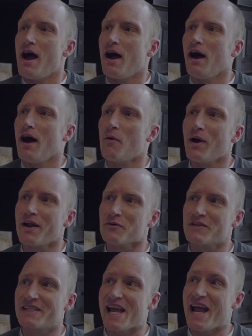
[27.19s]
Well, I
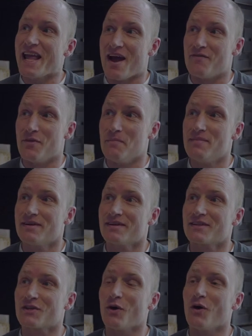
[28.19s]
don't see any of them,
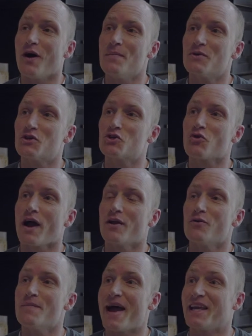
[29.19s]
so I'm just trying
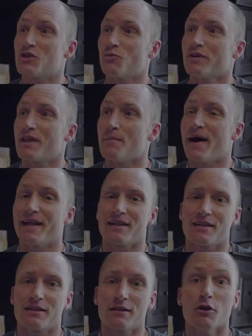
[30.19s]
to imagine what they might
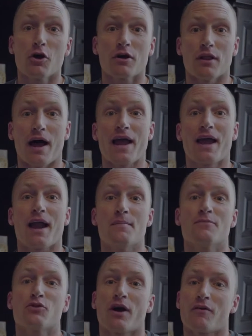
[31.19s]
look like, and
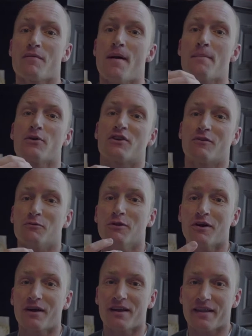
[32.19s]
I'm trying to remember to
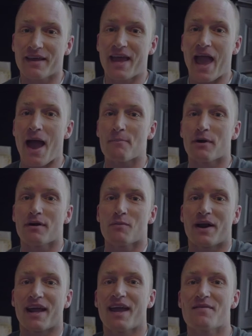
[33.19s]
look into the camera
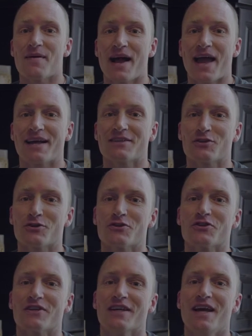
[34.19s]
when I give my
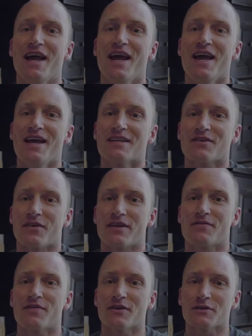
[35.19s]
answers so that
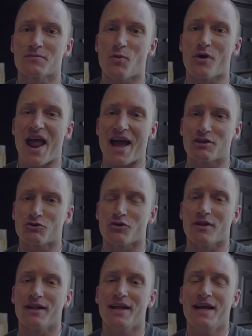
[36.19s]
it feels more
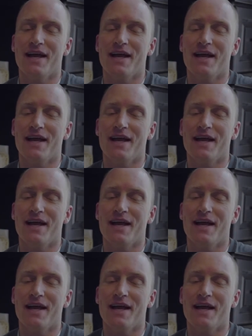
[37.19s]
natural.